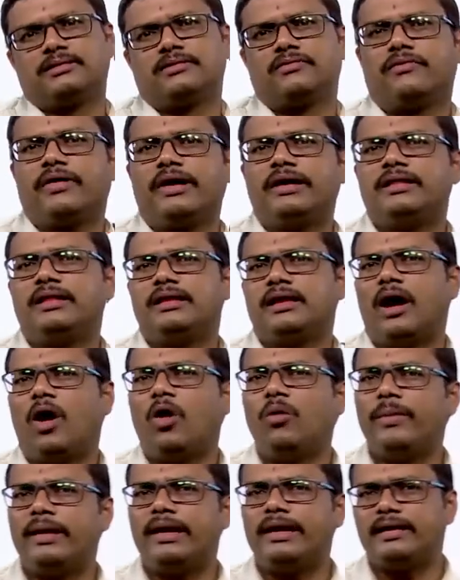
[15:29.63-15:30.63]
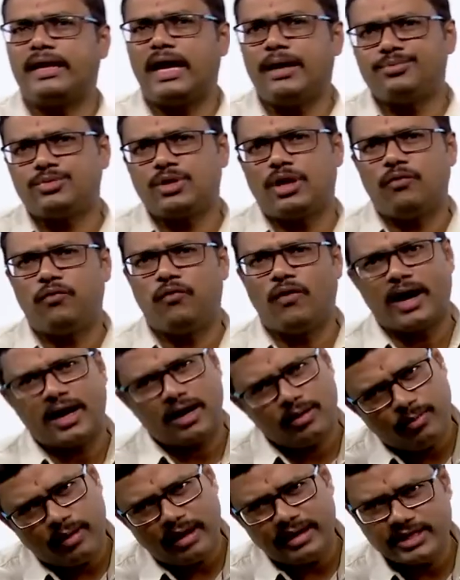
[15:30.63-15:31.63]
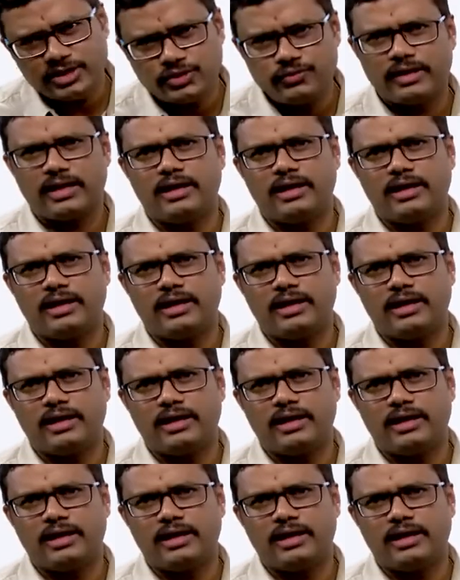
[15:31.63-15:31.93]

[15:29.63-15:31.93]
Why? How many types of water bodies we